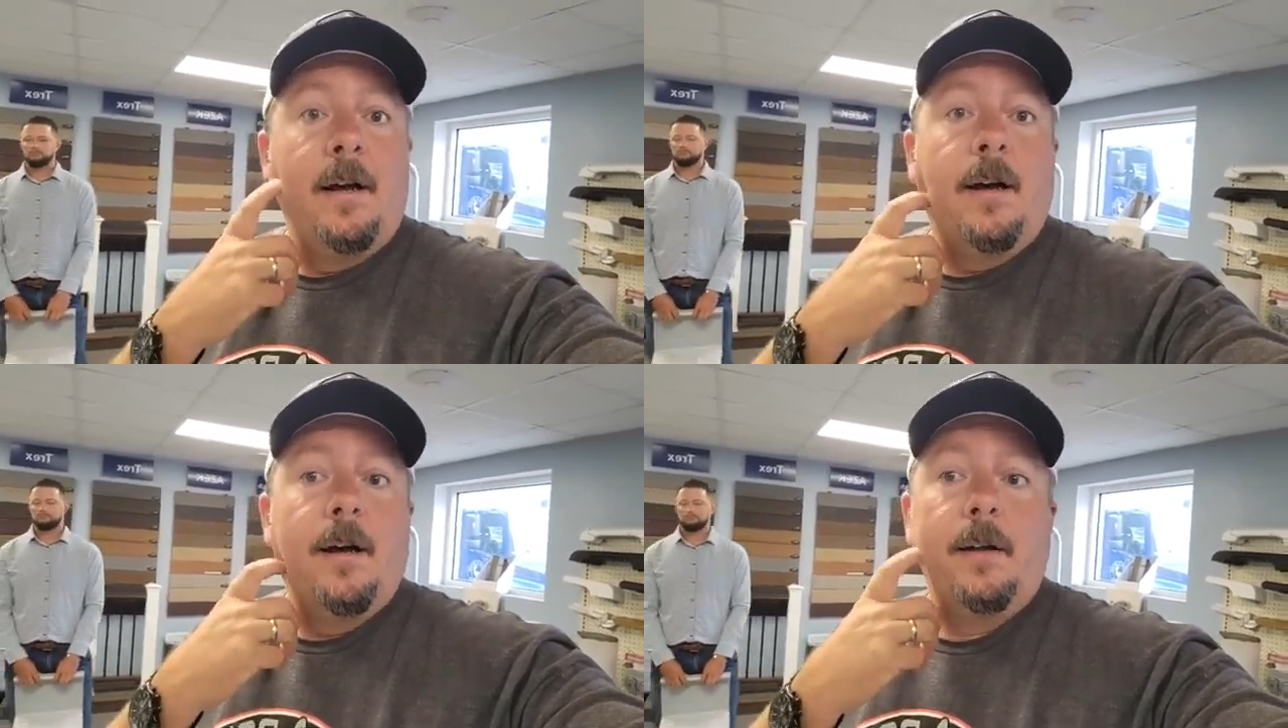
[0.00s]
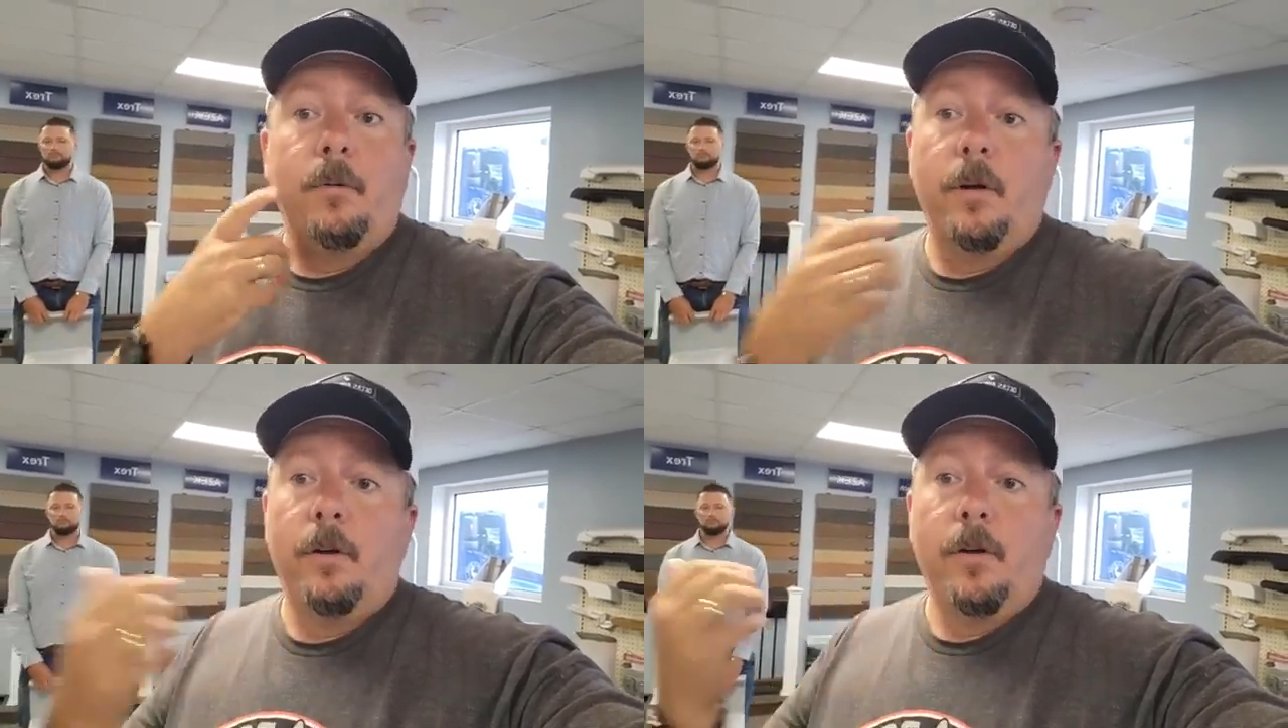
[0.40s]
and
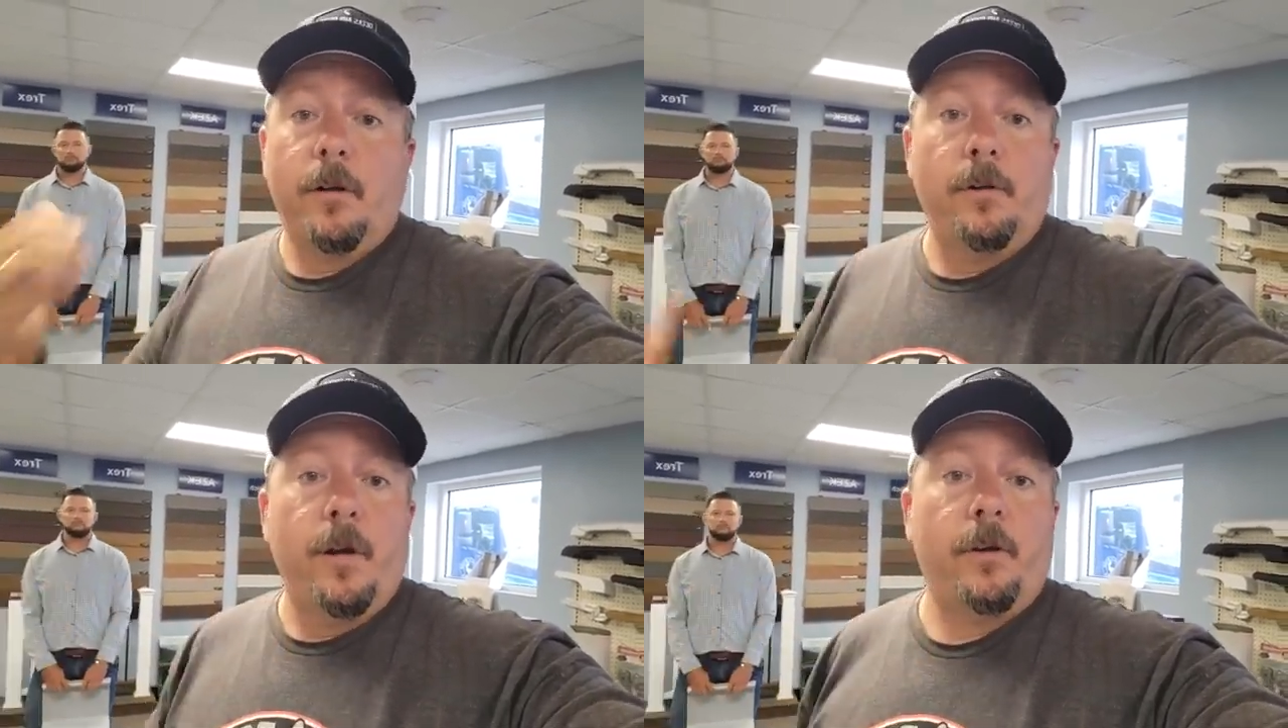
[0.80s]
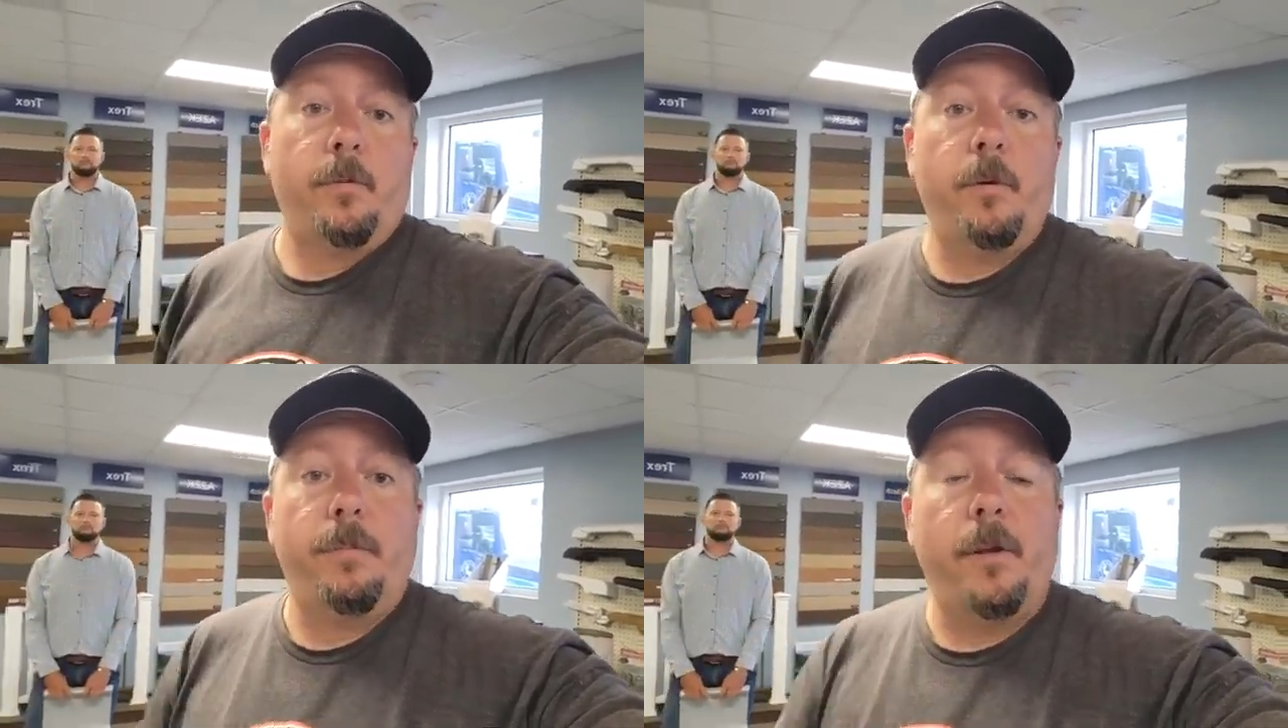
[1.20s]
we're going to talk to an
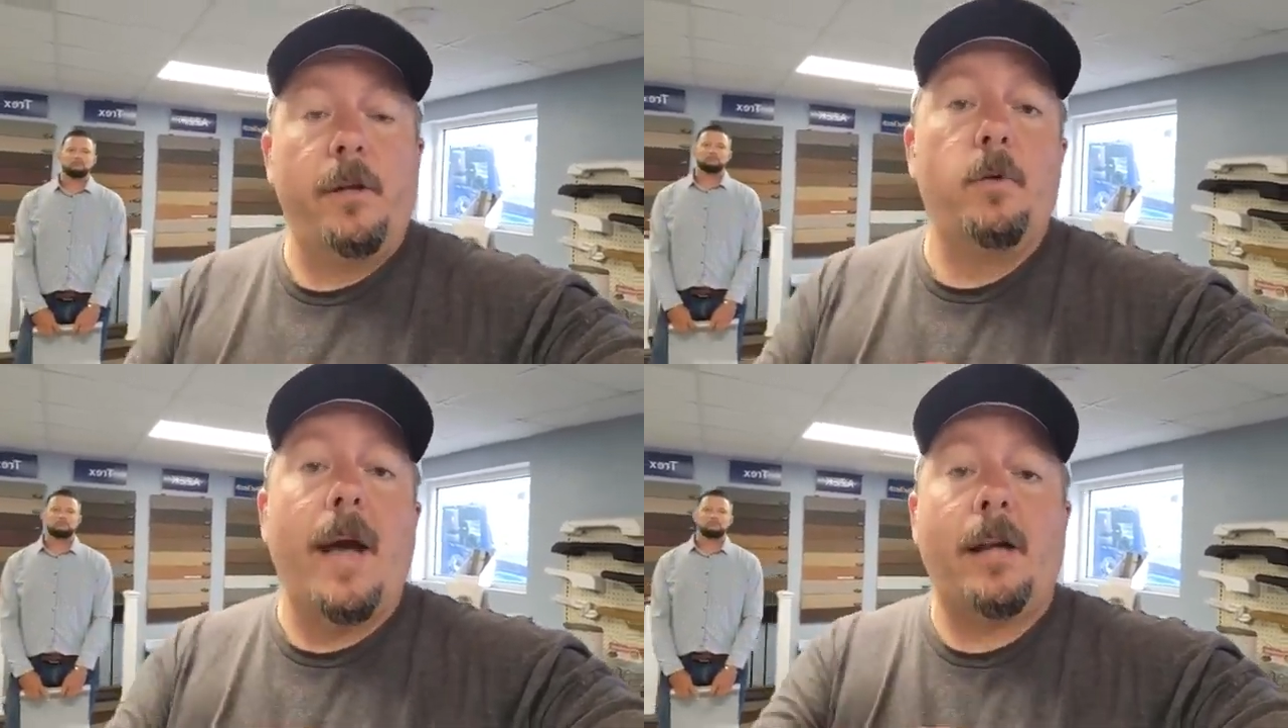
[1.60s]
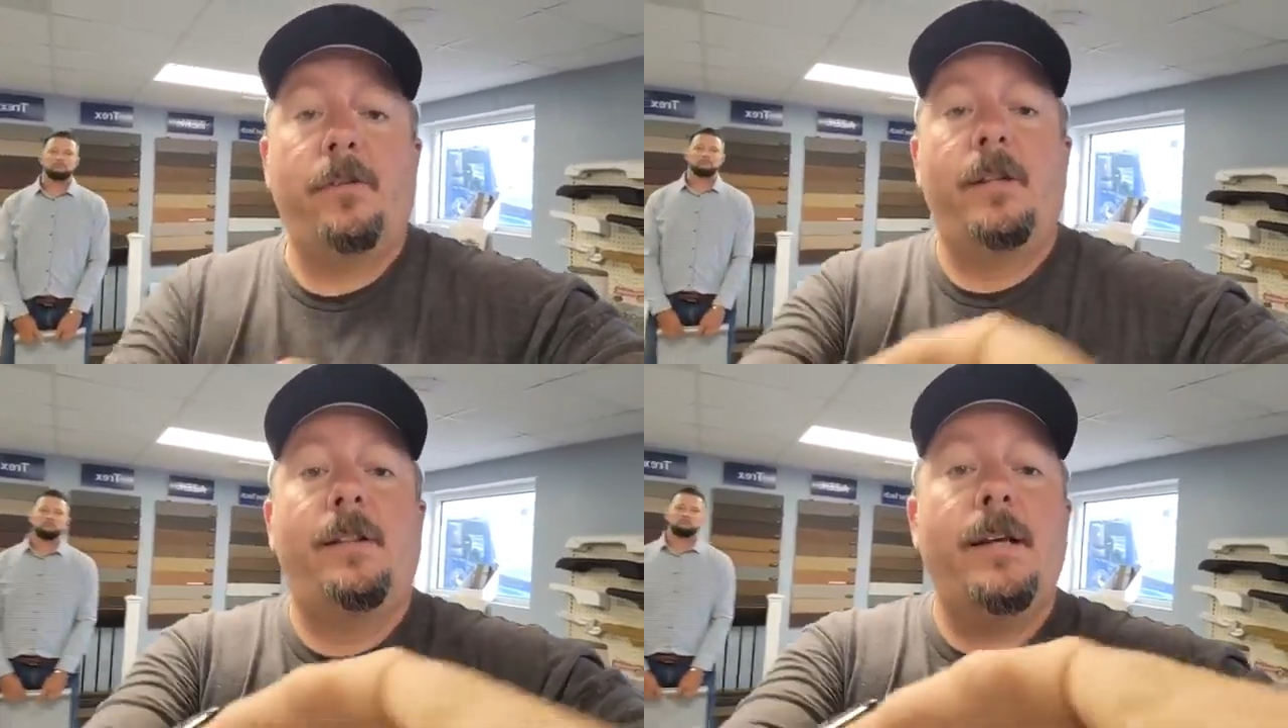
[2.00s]
expert, Billy, who
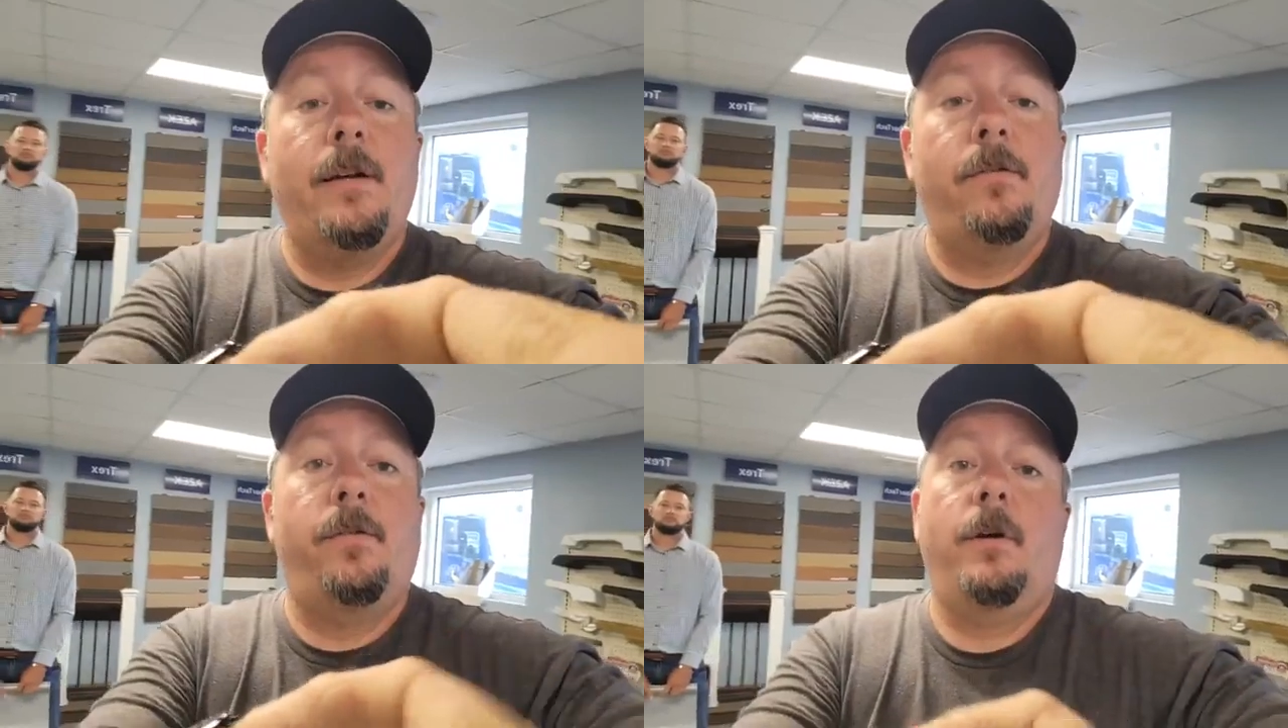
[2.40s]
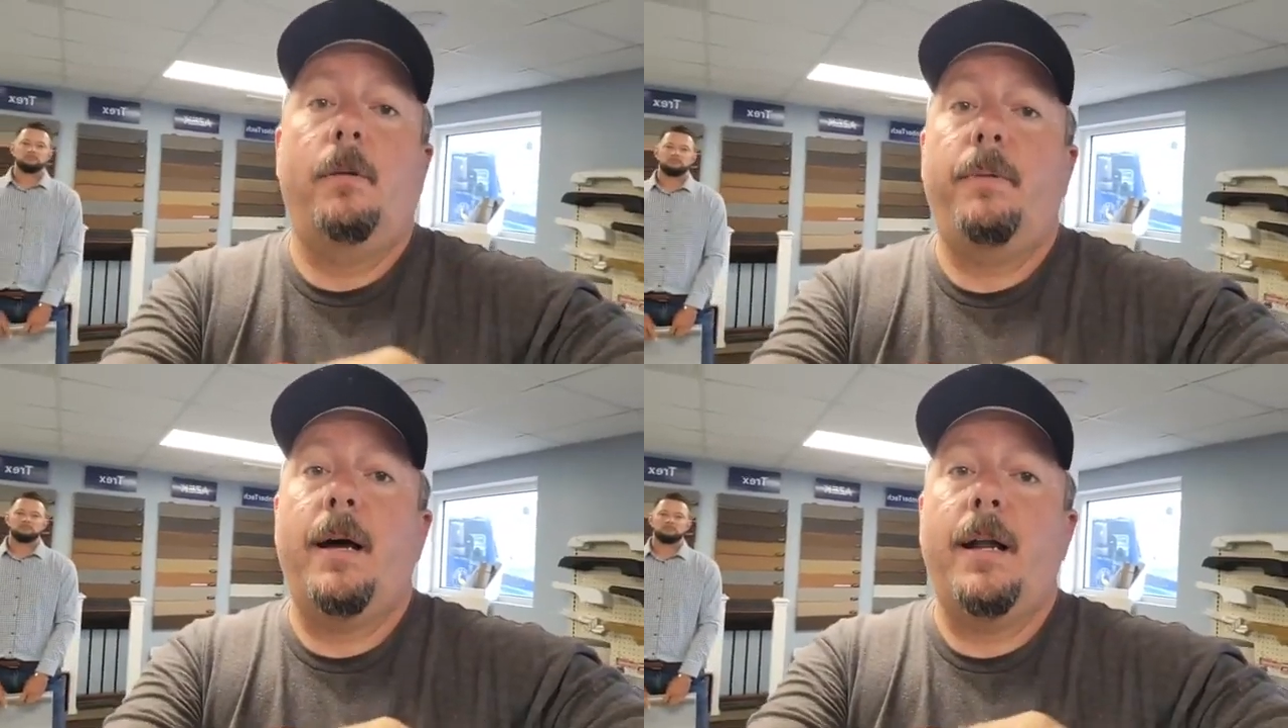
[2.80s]
actually lives
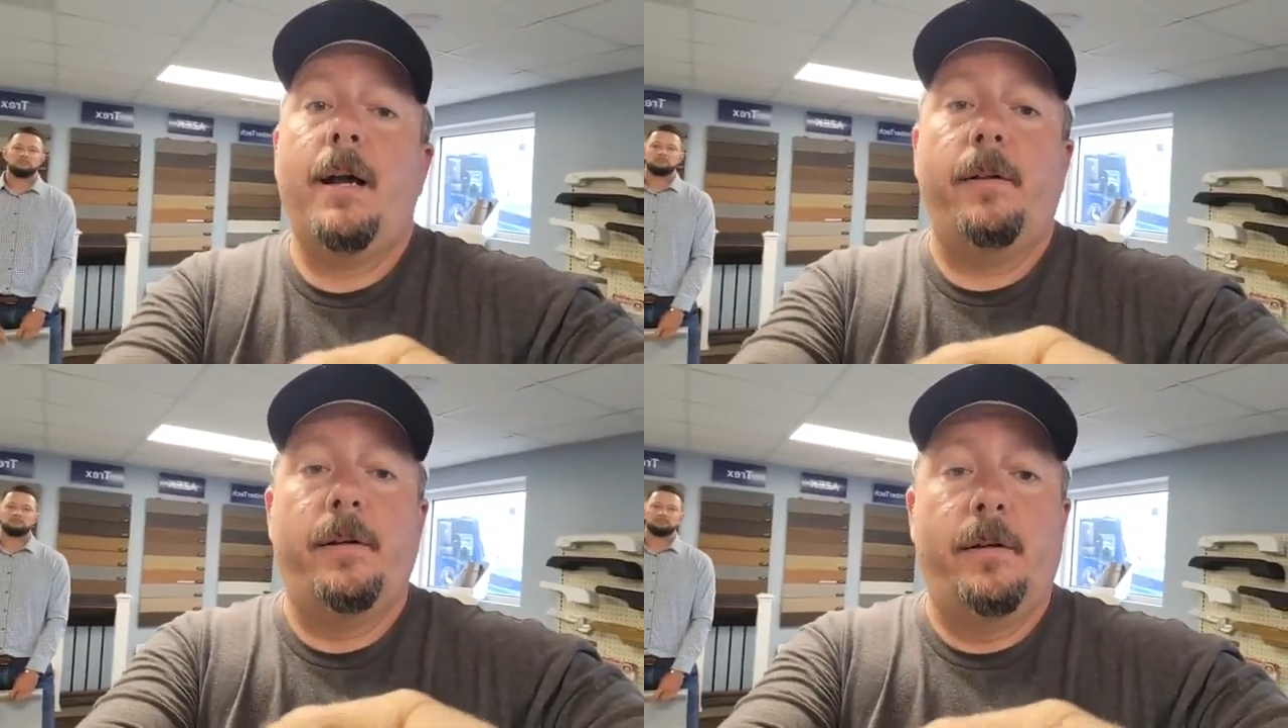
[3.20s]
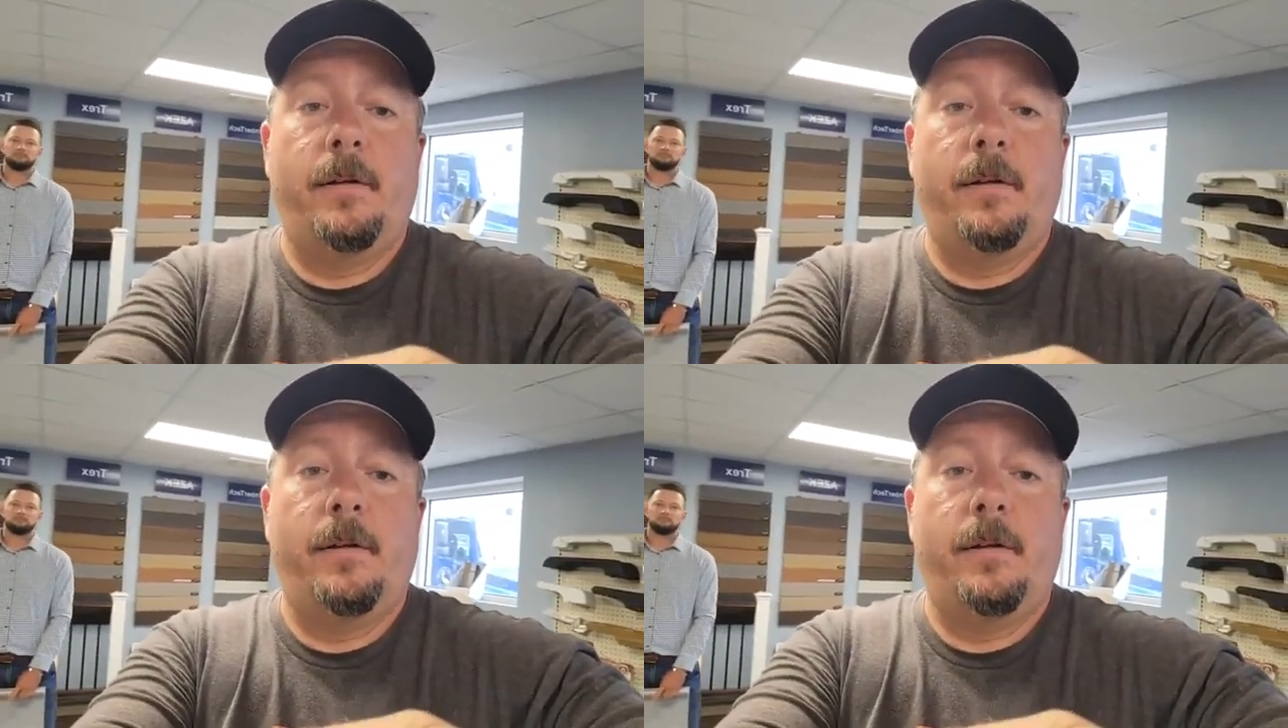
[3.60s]
on Pine Island.